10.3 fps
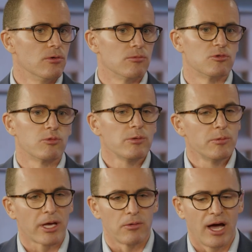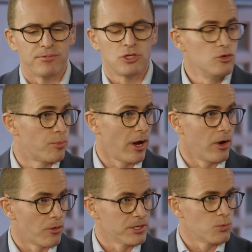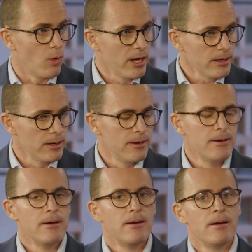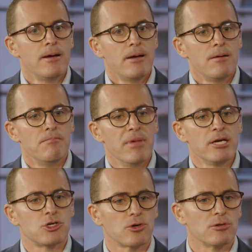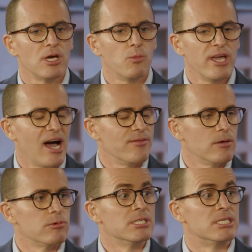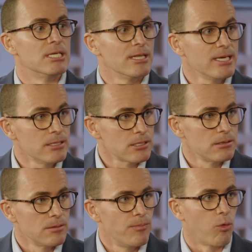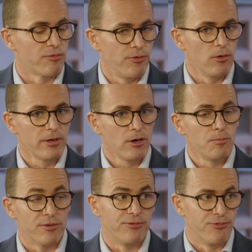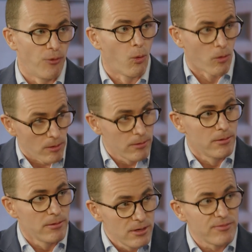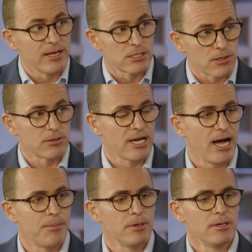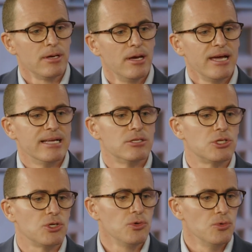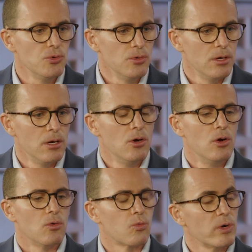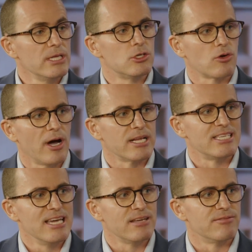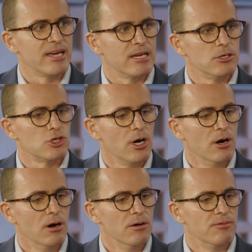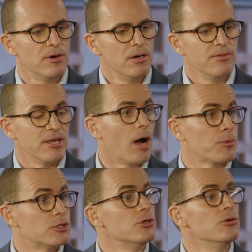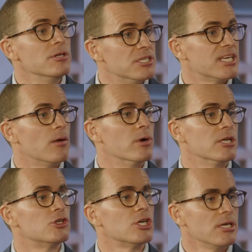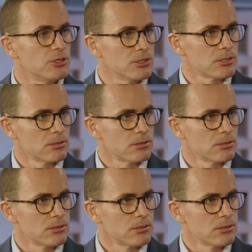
is really have two priorities. One, make sure that we have a resilient portfolio before events start to happen. And two, really try to take advantage of the opportunity set when it changes.